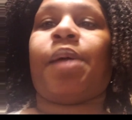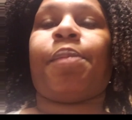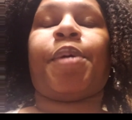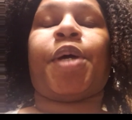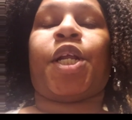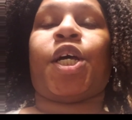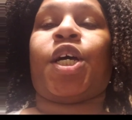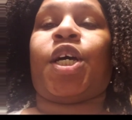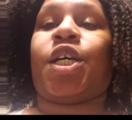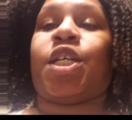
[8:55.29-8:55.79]
They
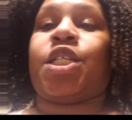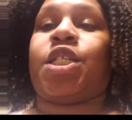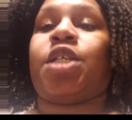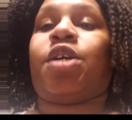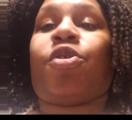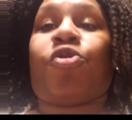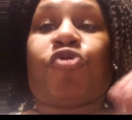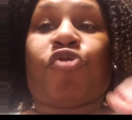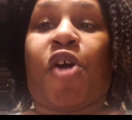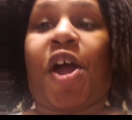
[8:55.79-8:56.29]
better
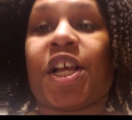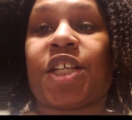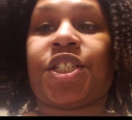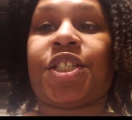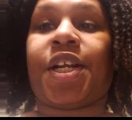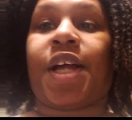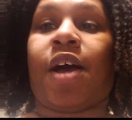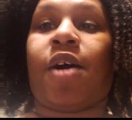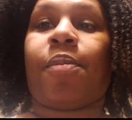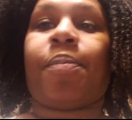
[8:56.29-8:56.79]

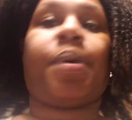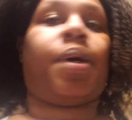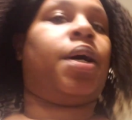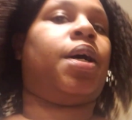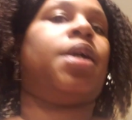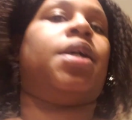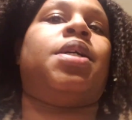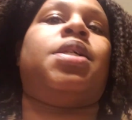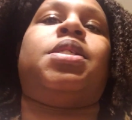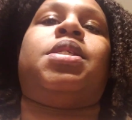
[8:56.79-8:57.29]
ration out,
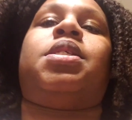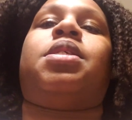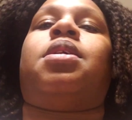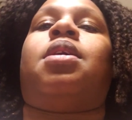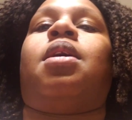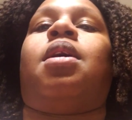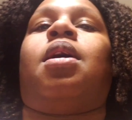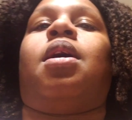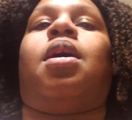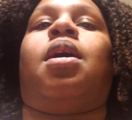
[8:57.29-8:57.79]
because
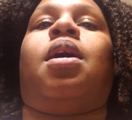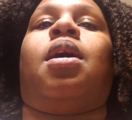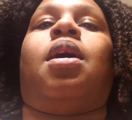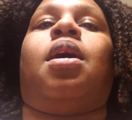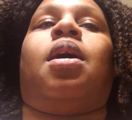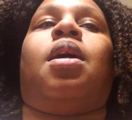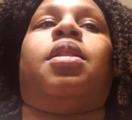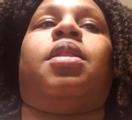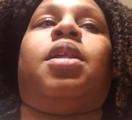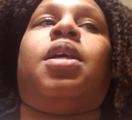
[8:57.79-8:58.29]

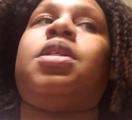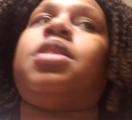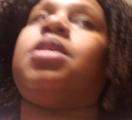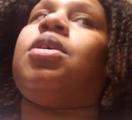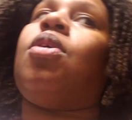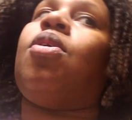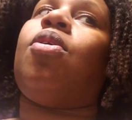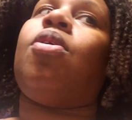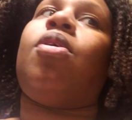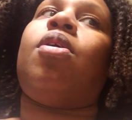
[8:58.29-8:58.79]
this
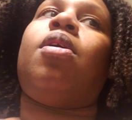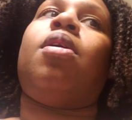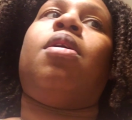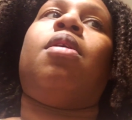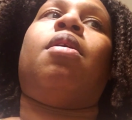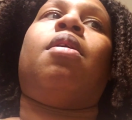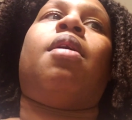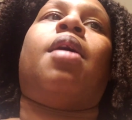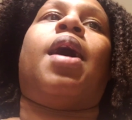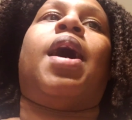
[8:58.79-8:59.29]

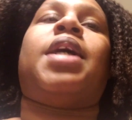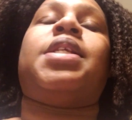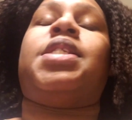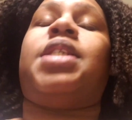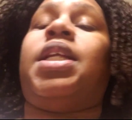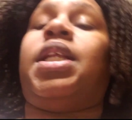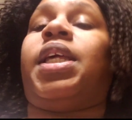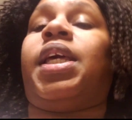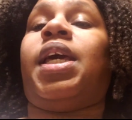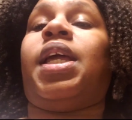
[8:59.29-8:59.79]
haul, I
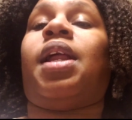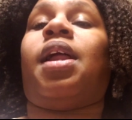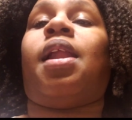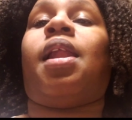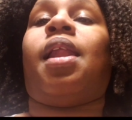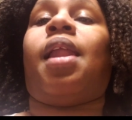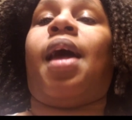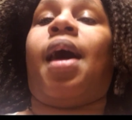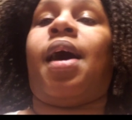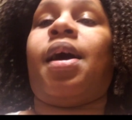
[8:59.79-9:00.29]
did get
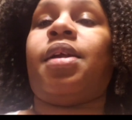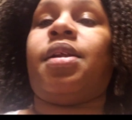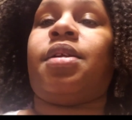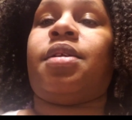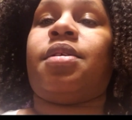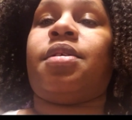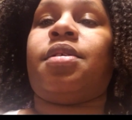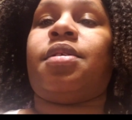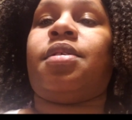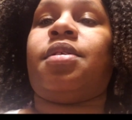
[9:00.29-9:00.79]
a lot
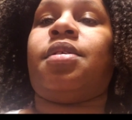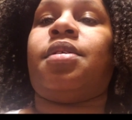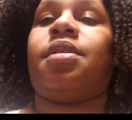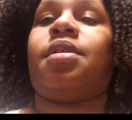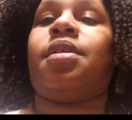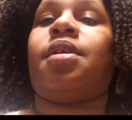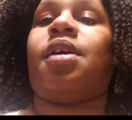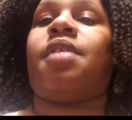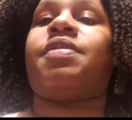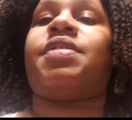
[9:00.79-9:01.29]

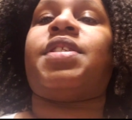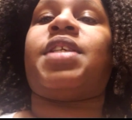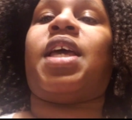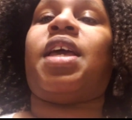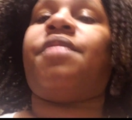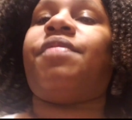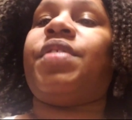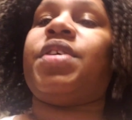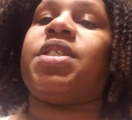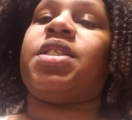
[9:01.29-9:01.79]
of
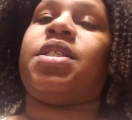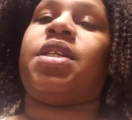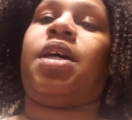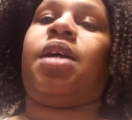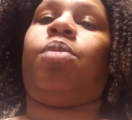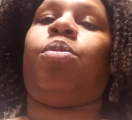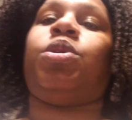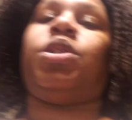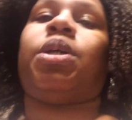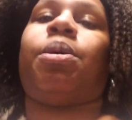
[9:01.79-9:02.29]
savings
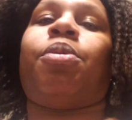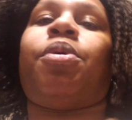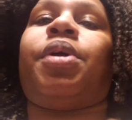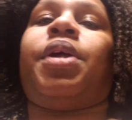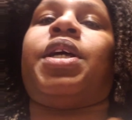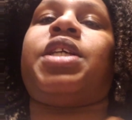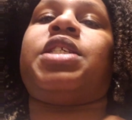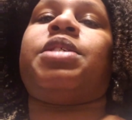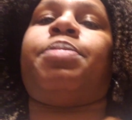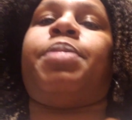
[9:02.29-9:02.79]
done, which I'm
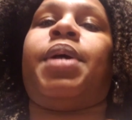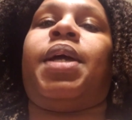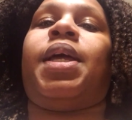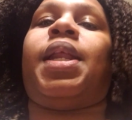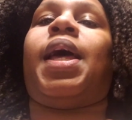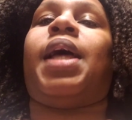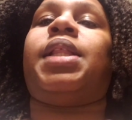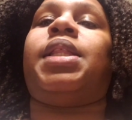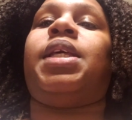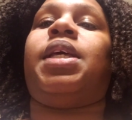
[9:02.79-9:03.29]
going to
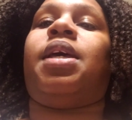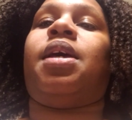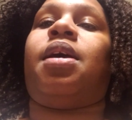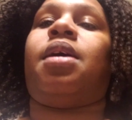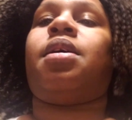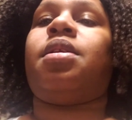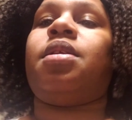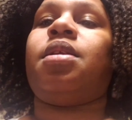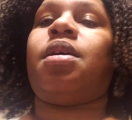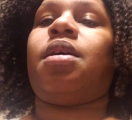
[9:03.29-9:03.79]
explain at the
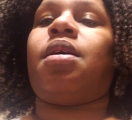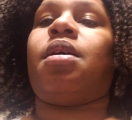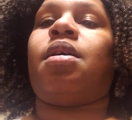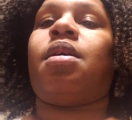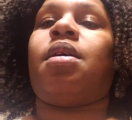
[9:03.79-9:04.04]
end.